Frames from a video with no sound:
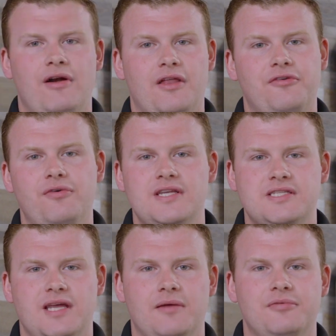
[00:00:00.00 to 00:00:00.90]
are 3
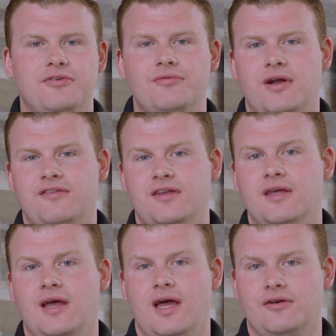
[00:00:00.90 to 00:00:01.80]
steps to renting
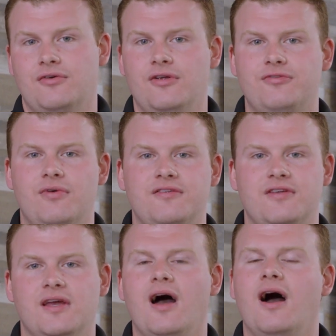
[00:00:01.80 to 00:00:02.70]
and
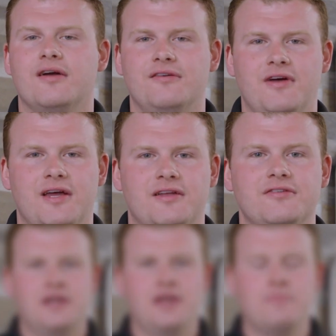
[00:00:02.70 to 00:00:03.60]
cross-renting our
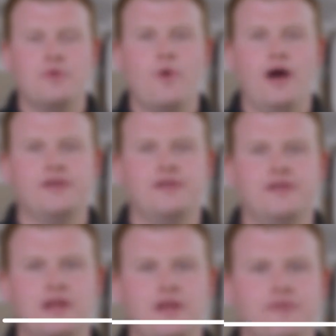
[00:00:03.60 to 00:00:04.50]
conveyors. Number 1, look